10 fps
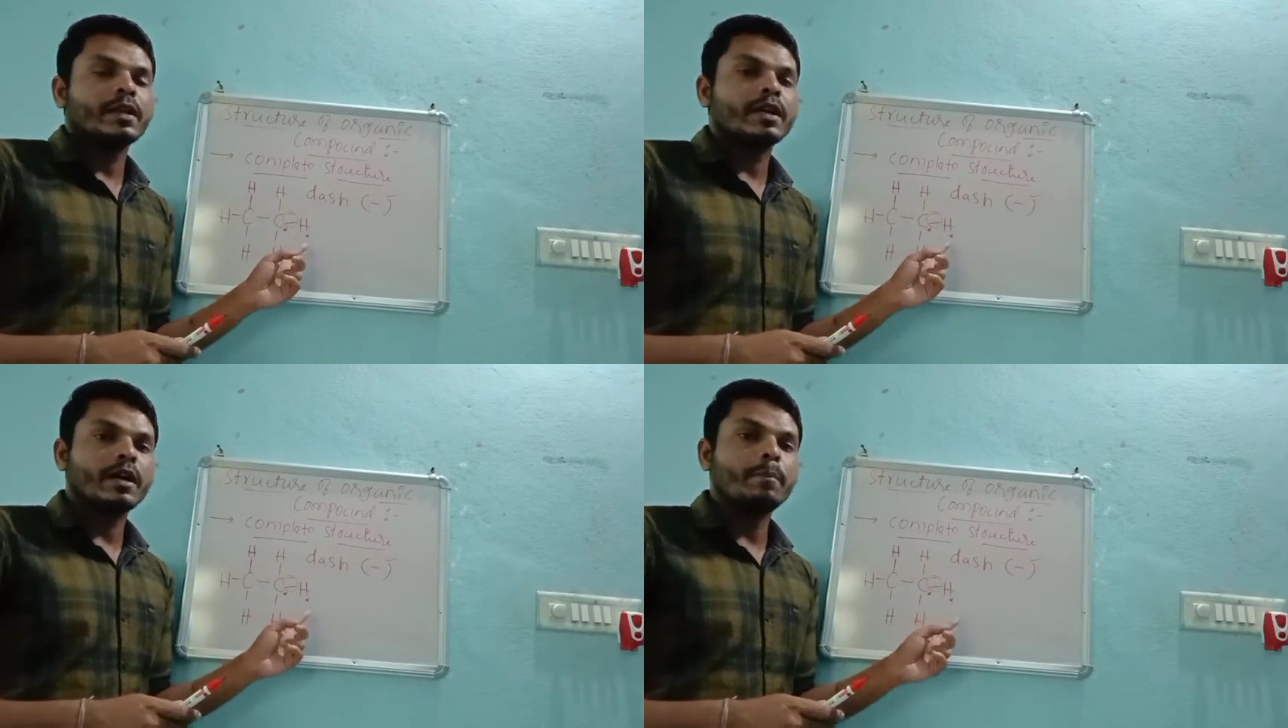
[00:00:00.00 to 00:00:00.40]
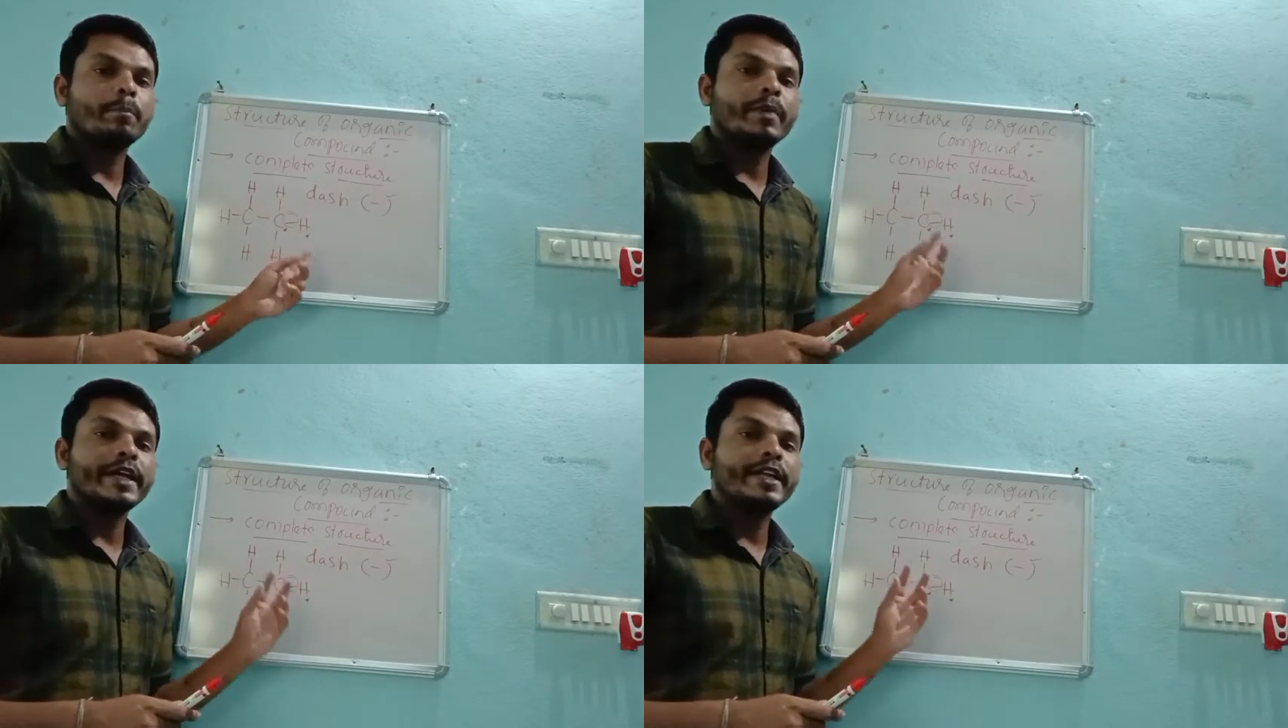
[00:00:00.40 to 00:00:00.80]

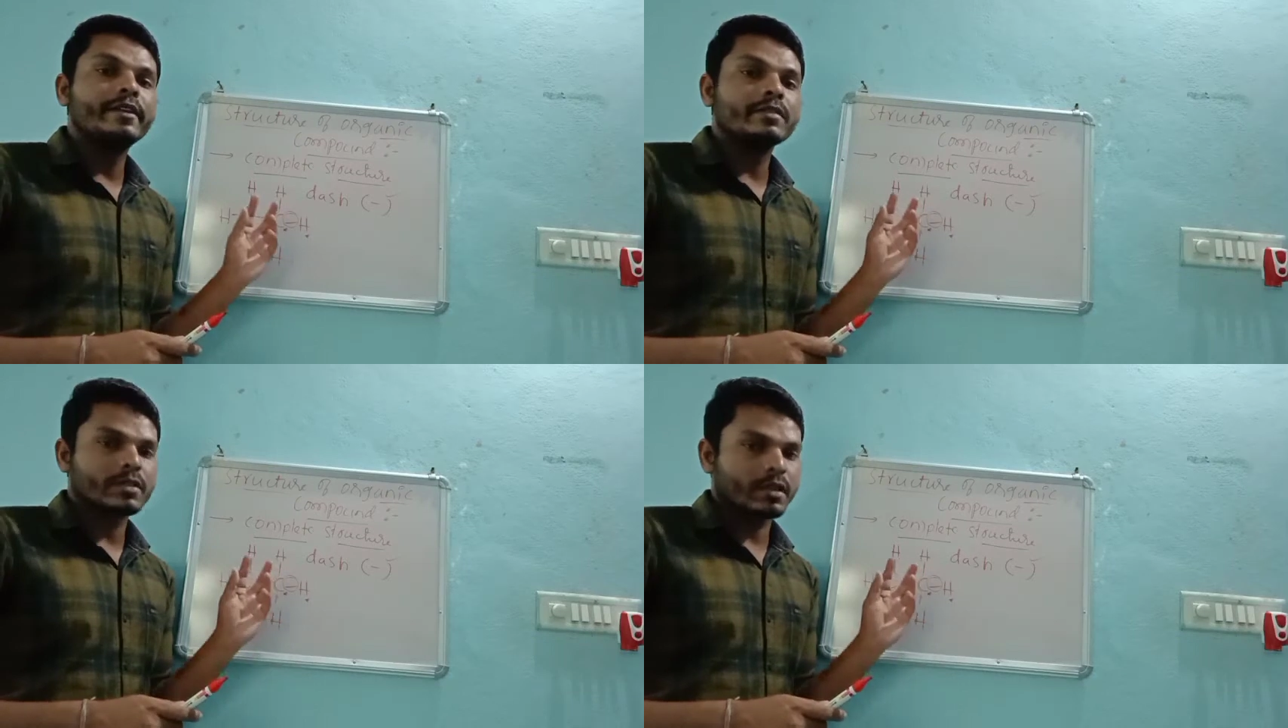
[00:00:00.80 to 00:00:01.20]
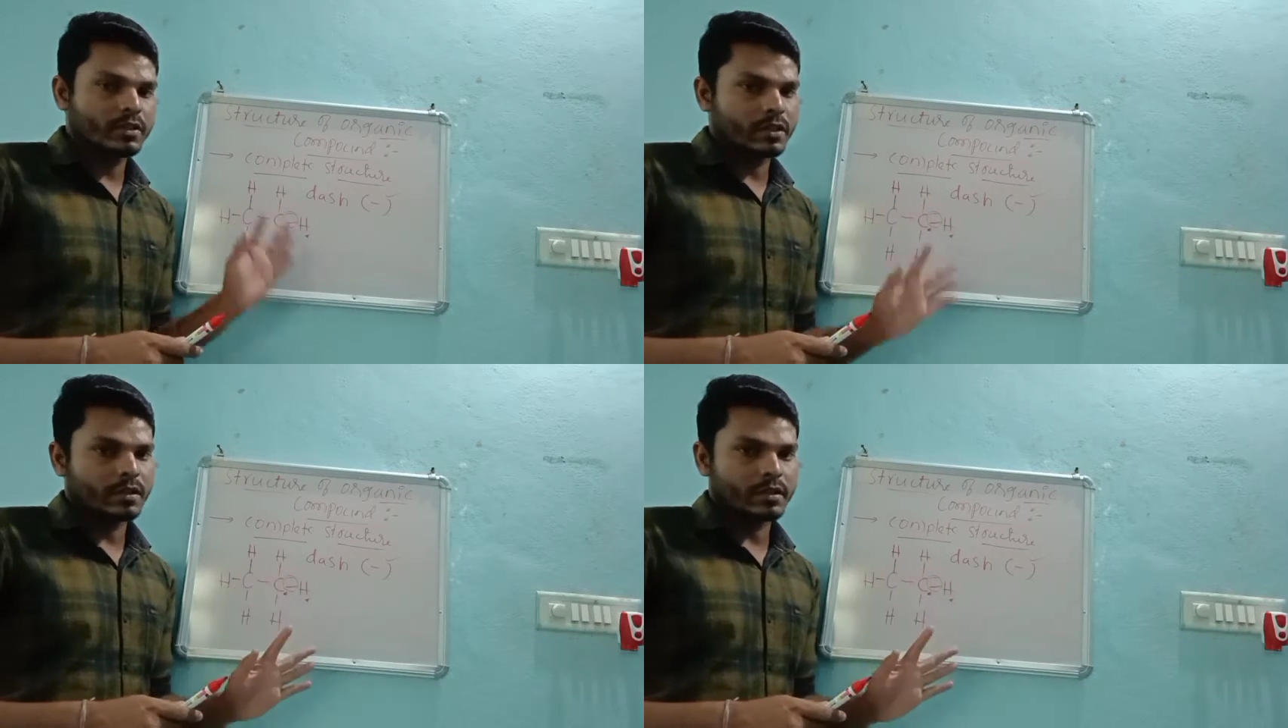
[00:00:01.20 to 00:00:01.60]
complete
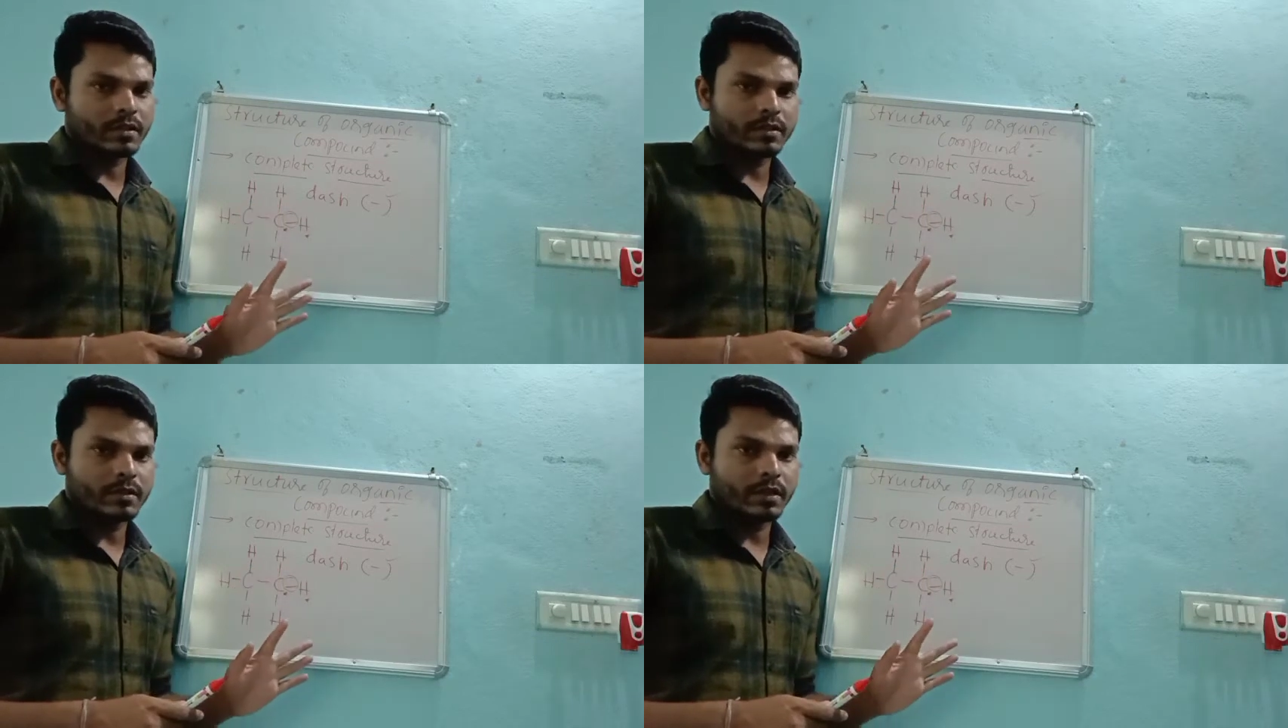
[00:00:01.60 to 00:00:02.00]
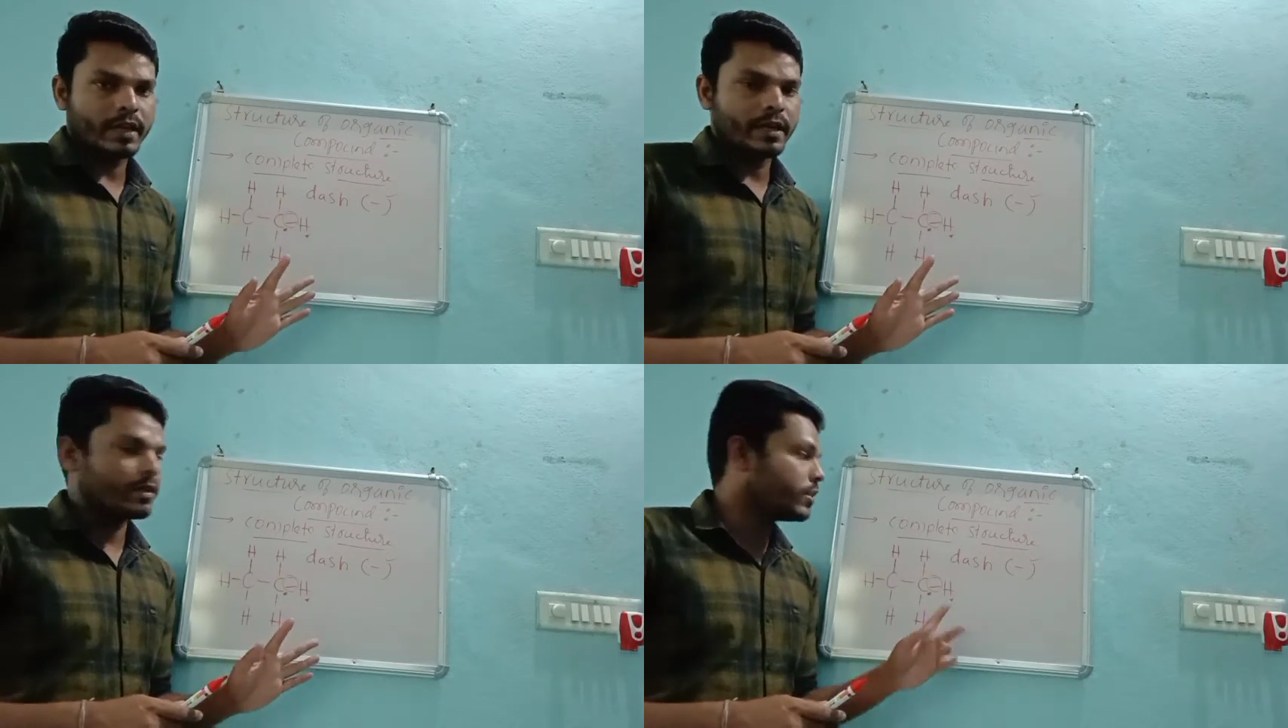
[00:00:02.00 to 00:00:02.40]
structures.
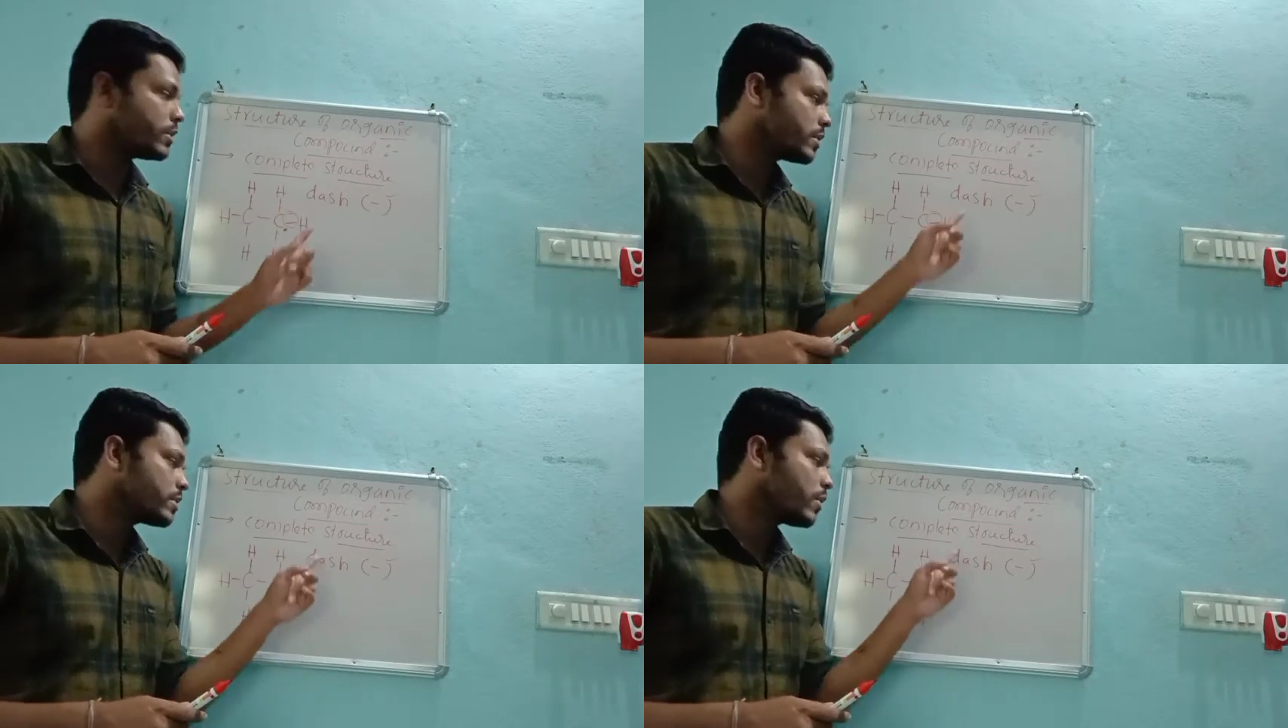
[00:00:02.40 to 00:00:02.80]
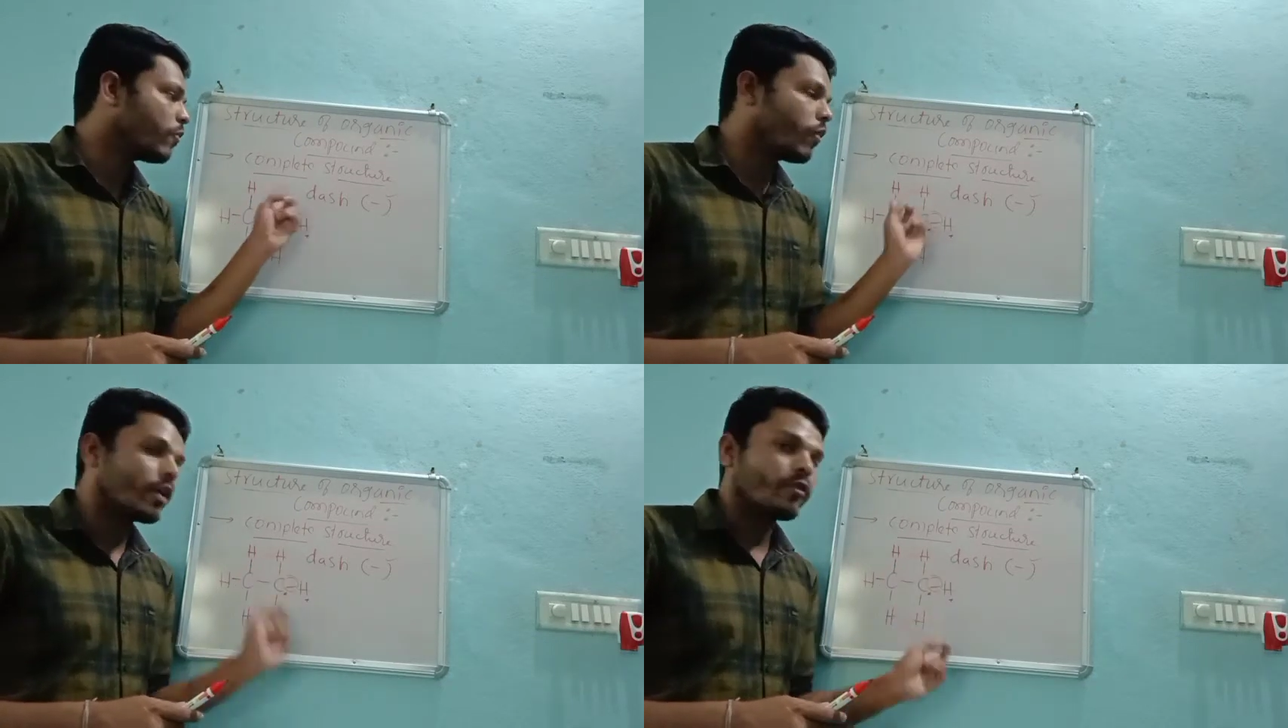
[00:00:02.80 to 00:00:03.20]
Right? This is the
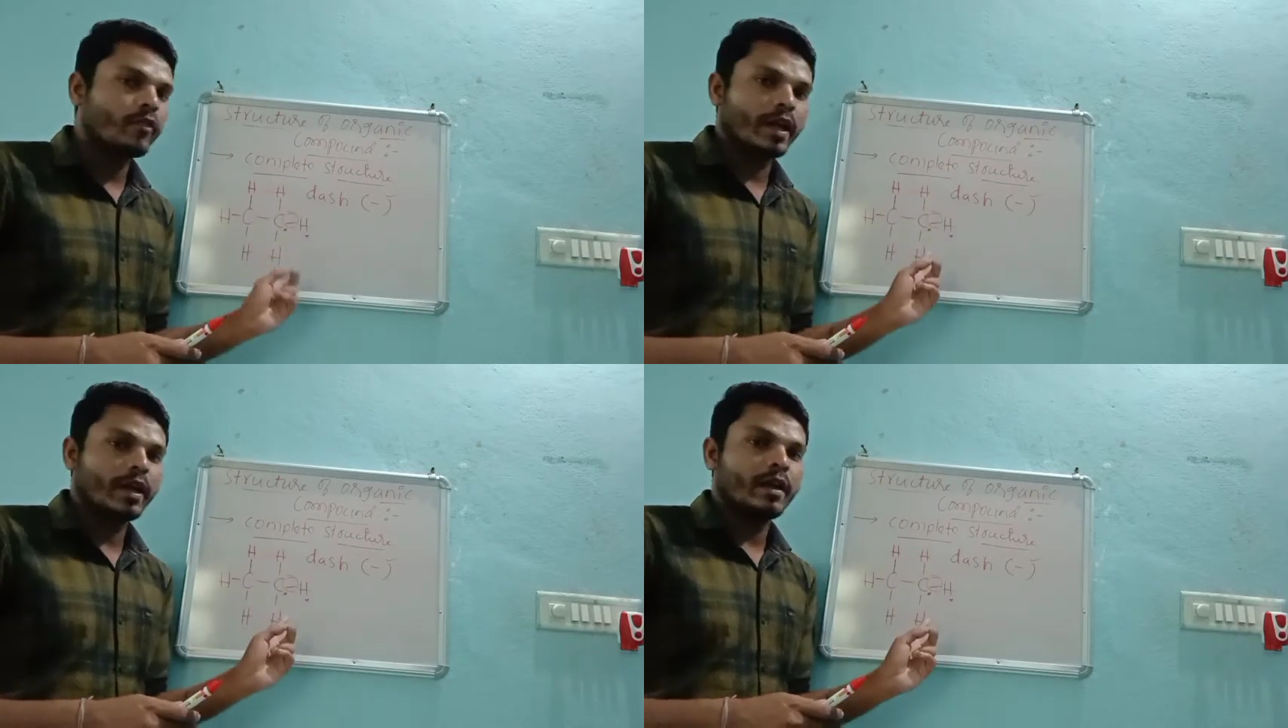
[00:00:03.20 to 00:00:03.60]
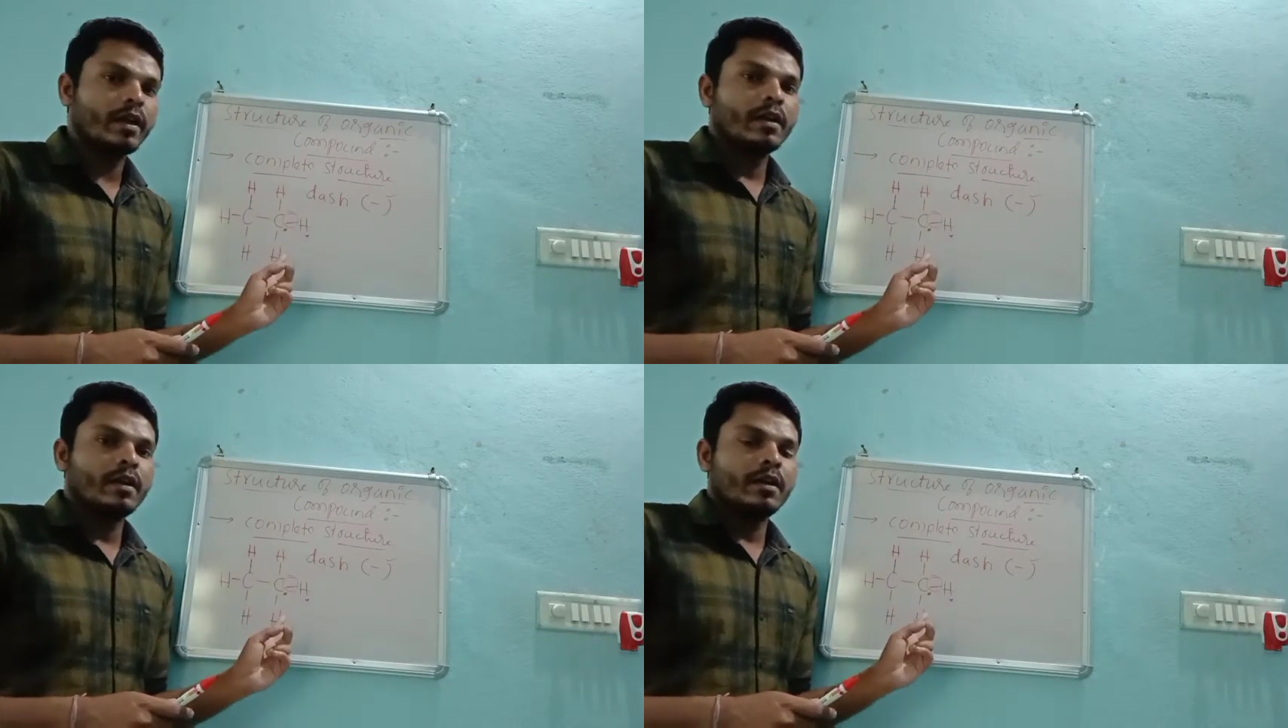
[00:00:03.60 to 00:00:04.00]
one
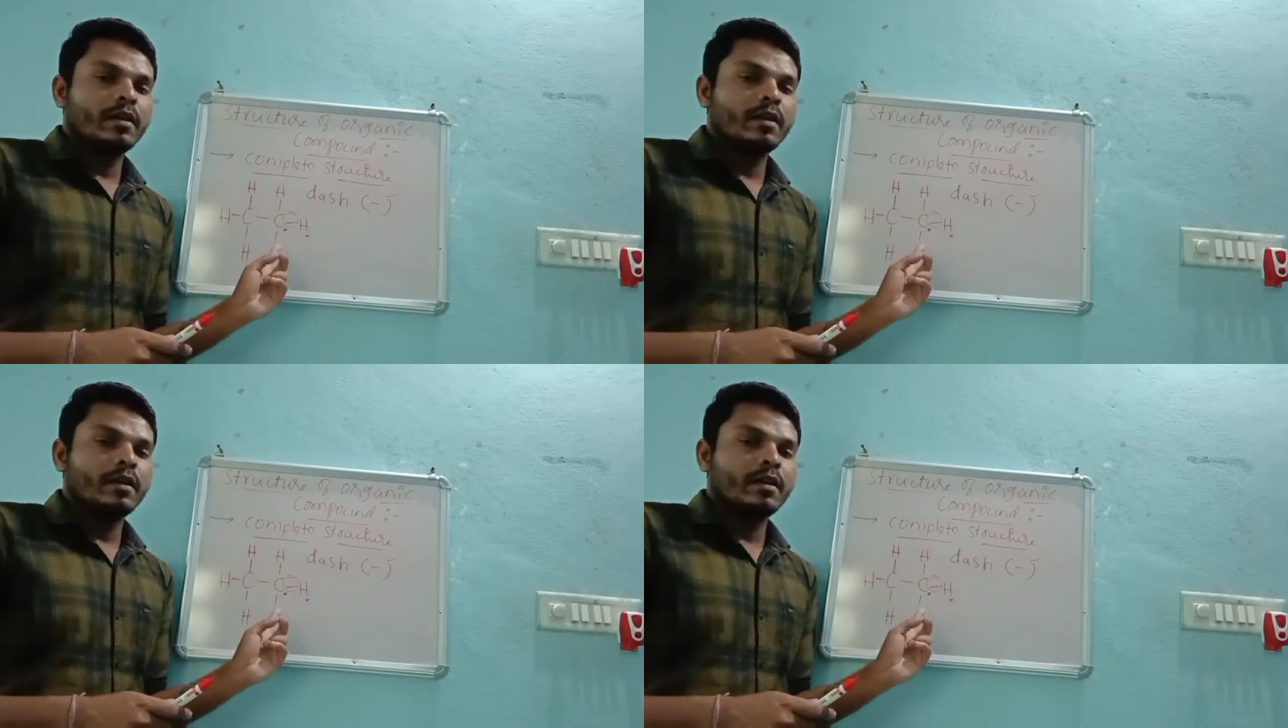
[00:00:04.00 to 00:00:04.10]
way.